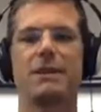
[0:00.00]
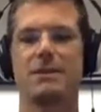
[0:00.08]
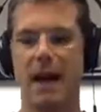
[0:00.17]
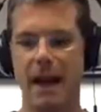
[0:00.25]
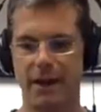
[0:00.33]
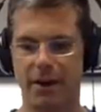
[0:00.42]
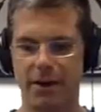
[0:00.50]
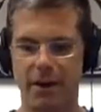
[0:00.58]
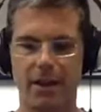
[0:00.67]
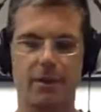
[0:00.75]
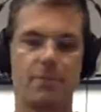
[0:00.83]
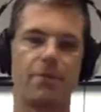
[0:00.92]
is hire,
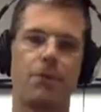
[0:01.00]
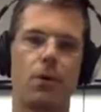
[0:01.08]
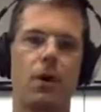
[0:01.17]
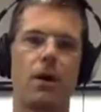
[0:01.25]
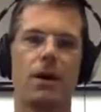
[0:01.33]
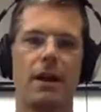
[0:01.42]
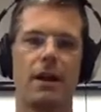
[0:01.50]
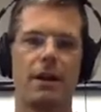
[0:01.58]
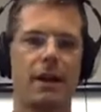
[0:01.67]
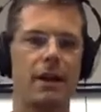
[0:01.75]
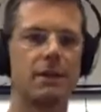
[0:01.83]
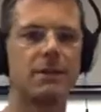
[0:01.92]
and number 4
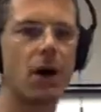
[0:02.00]
is